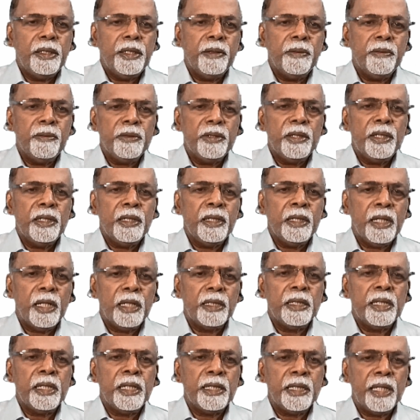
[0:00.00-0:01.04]
Now the
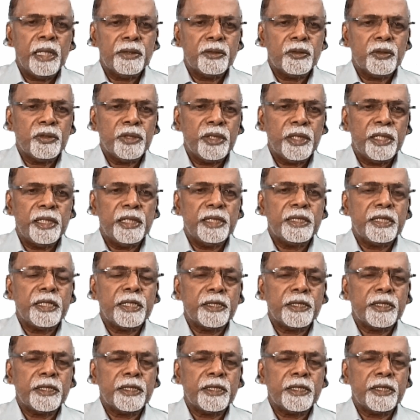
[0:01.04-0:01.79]
other associated